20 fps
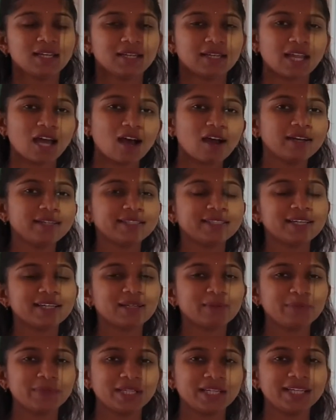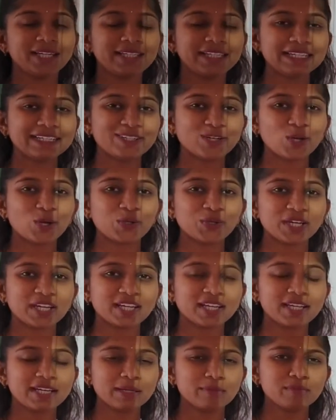Non-terminating,
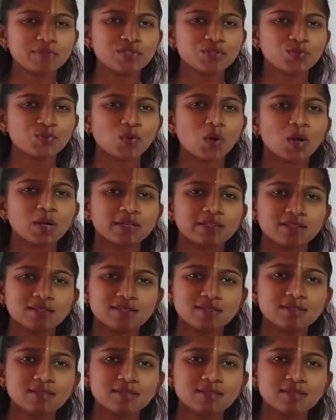non-recurring is what?